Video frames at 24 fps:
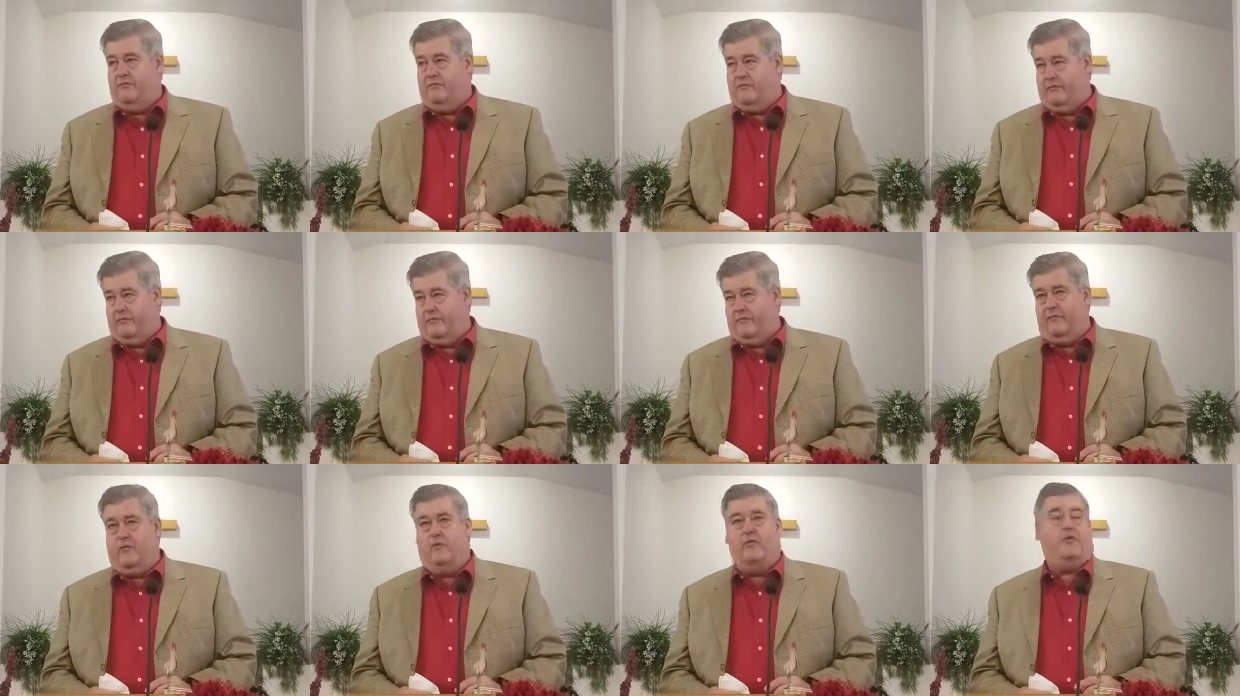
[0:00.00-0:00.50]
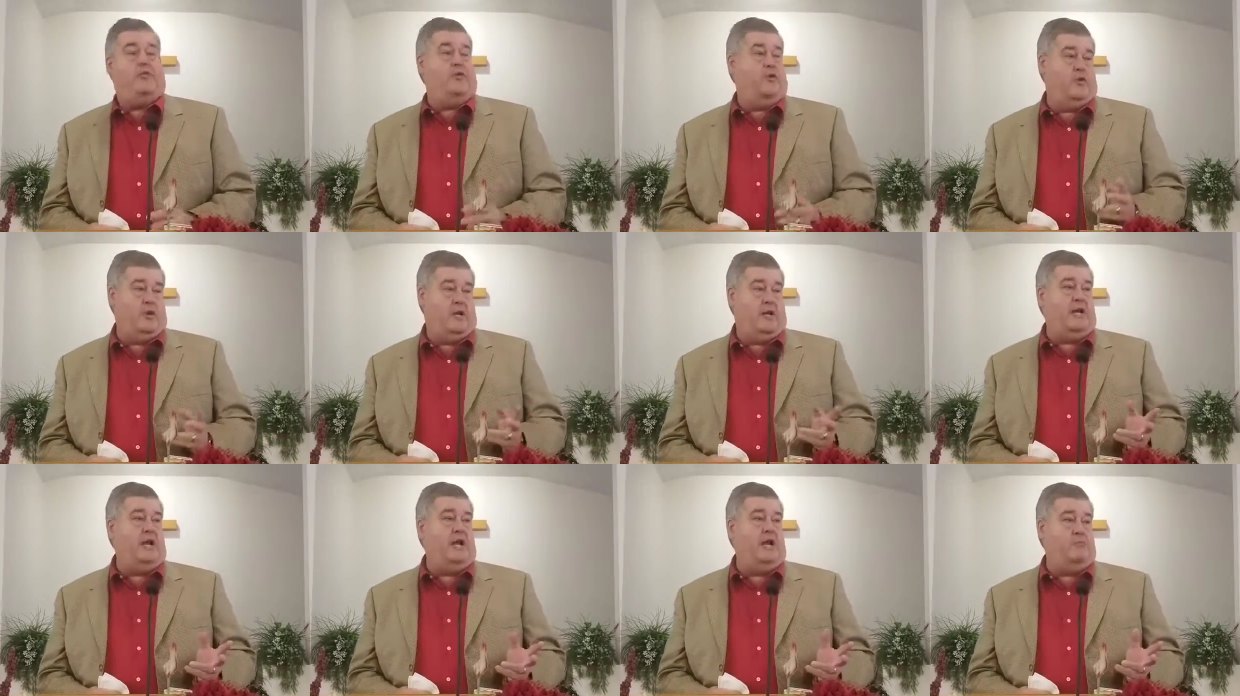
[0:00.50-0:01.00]
for
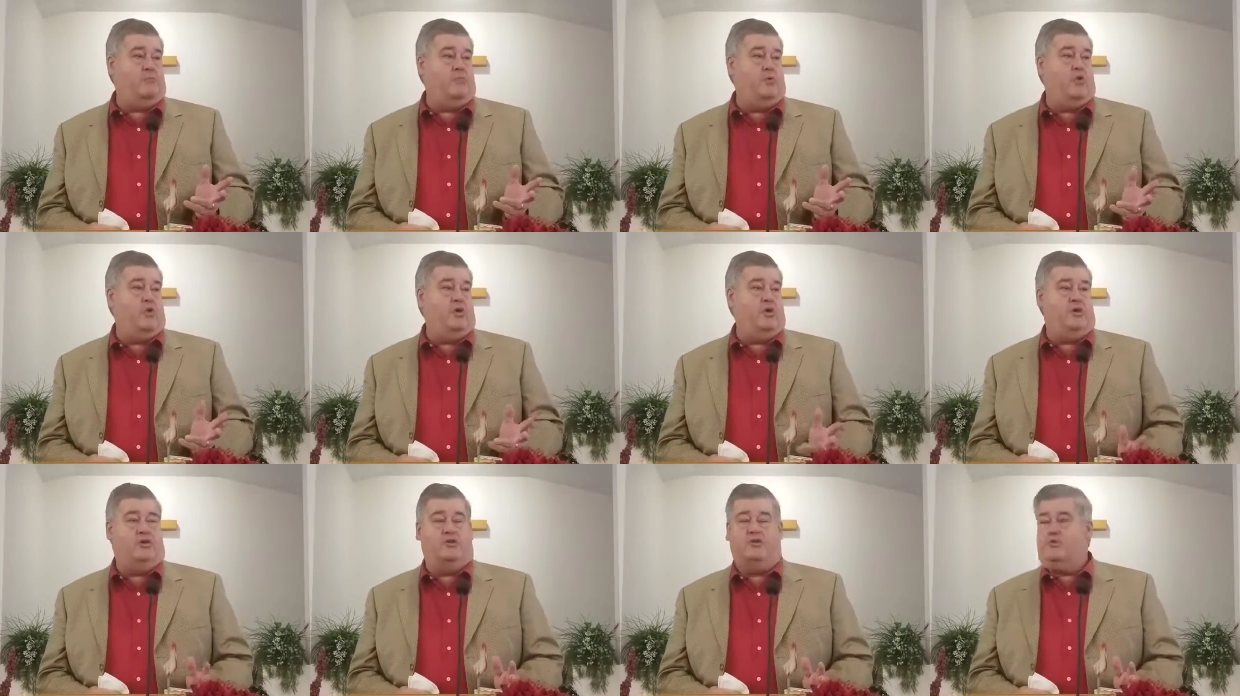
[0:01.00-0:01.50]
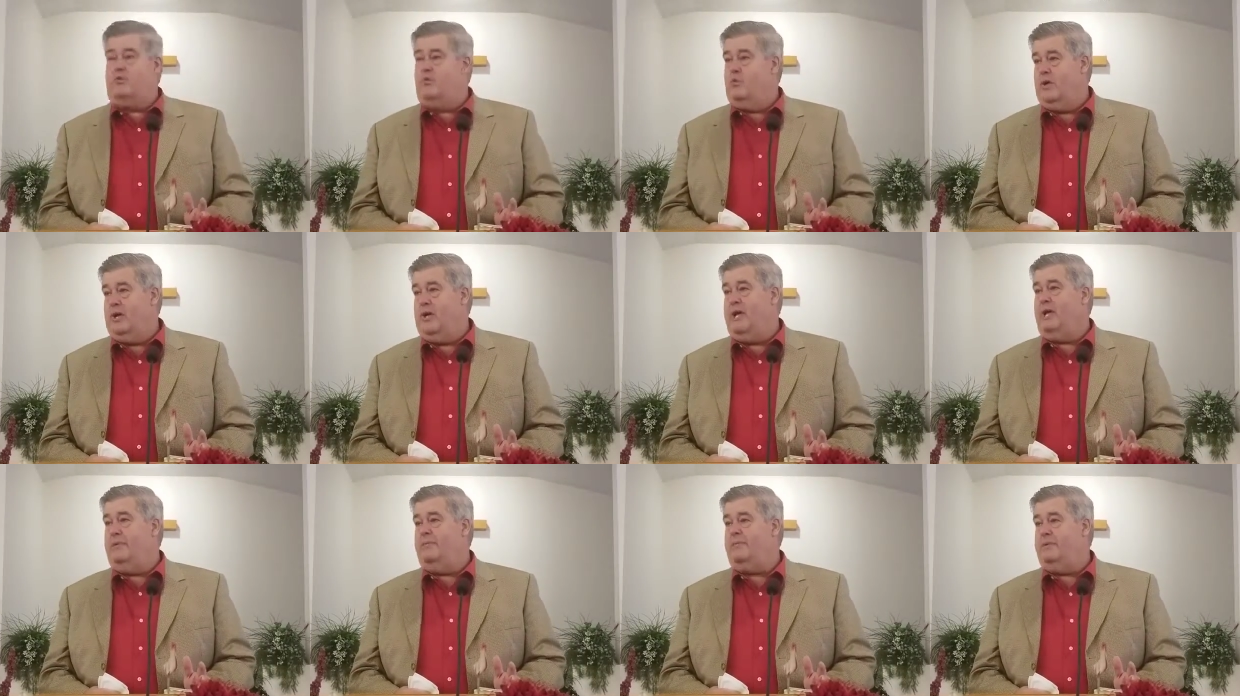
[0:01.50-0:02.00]
39 more years,
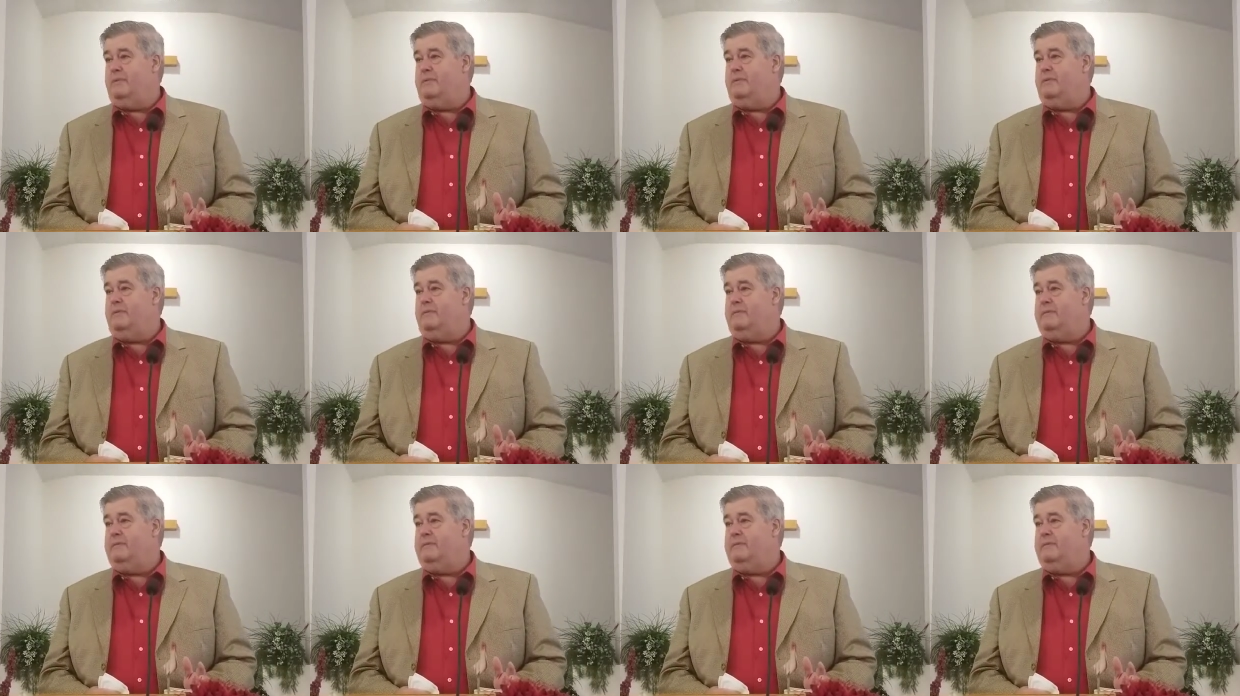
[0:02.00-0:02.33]
what happened?